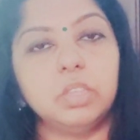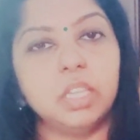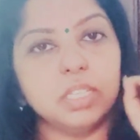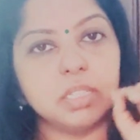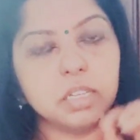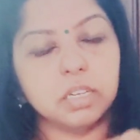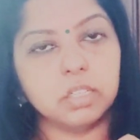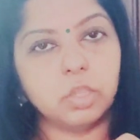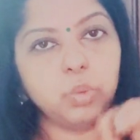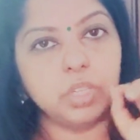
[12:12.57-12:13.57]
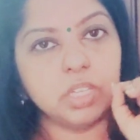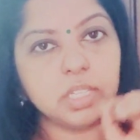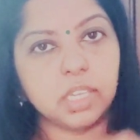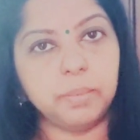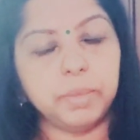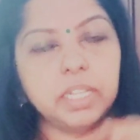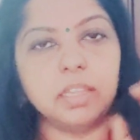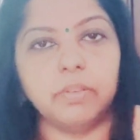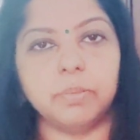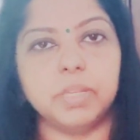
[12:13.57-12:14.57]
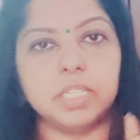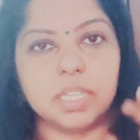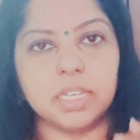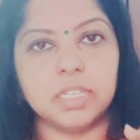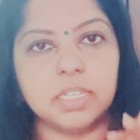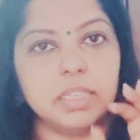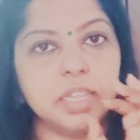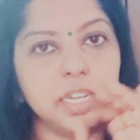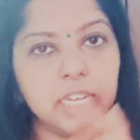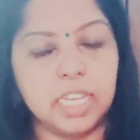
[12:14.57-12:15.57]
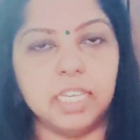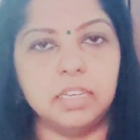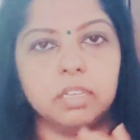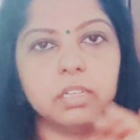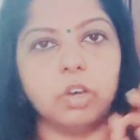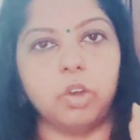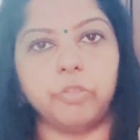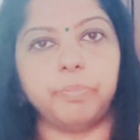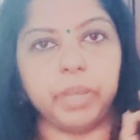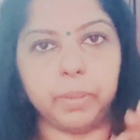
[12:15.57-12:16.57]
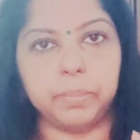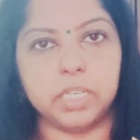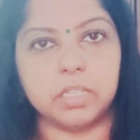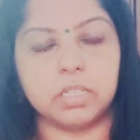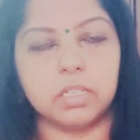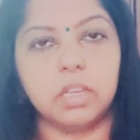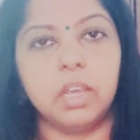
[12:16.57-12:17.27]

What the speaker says: This through this email they will be sending the link of payment,